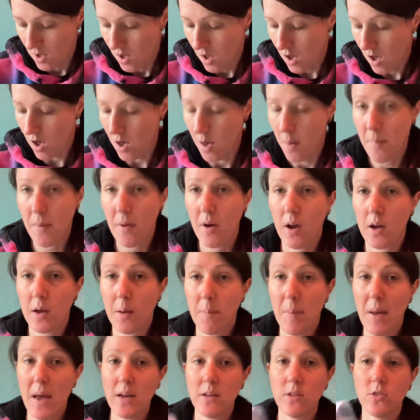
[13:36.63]
like a
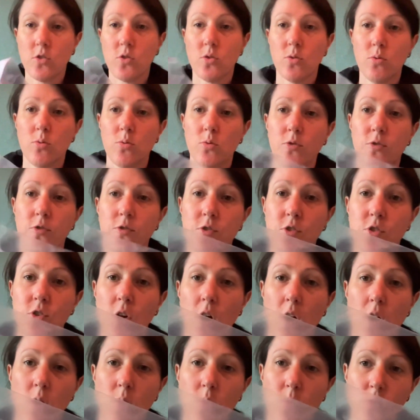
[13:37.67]
pencil
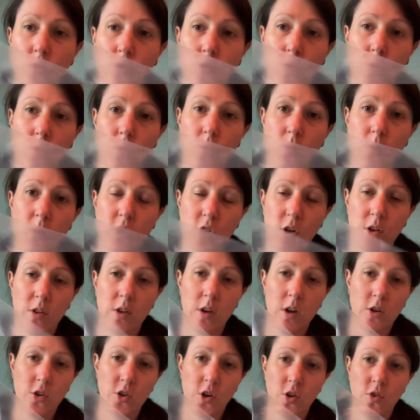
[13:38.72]
style tool, which I
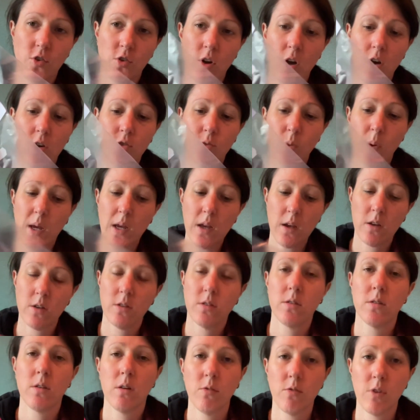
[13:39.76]
think I showed you last week
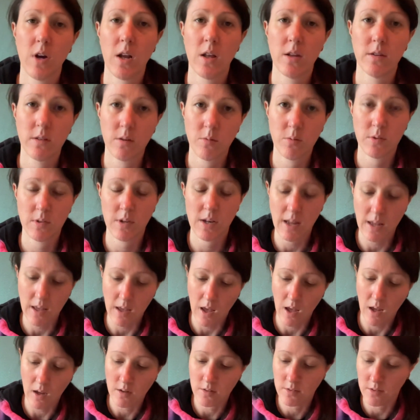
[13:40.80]
because I realised it was
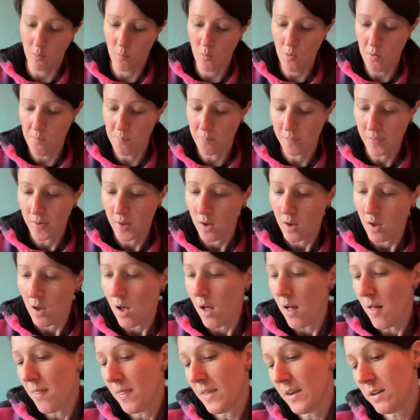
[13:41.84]
leaking somewhat.
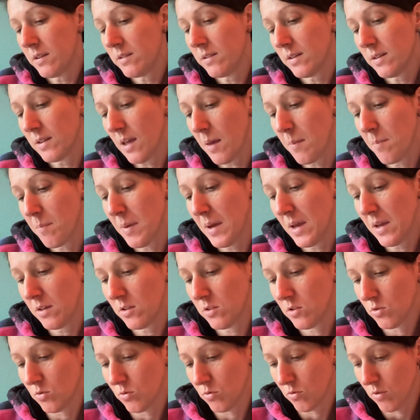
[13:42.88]
This is a
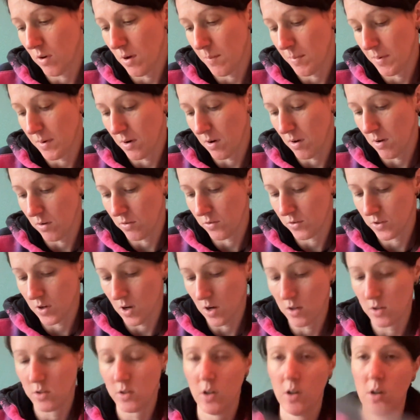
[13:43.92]
pistol grip glass
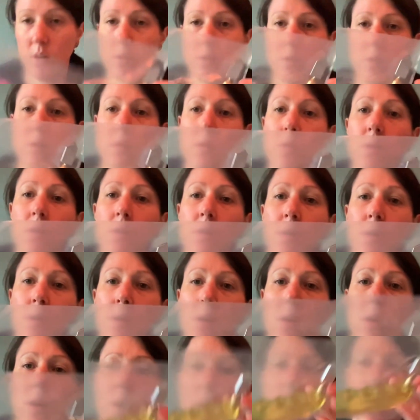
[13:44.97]
cutter.
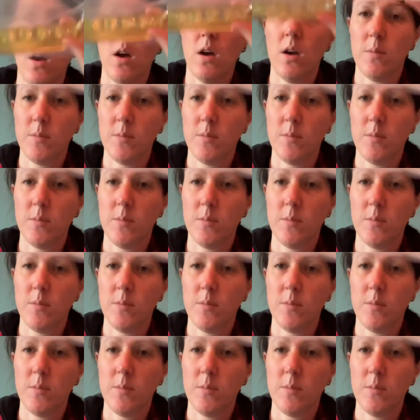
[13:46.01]
So